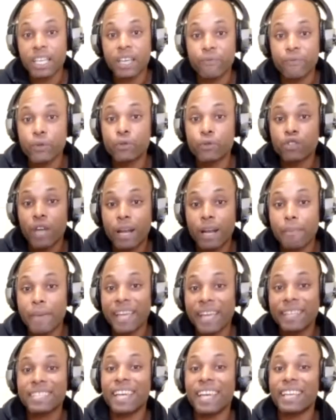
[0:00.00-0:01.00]
if you try to
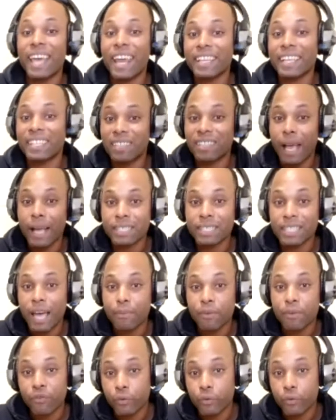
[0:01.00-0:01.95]
maintain that exact type of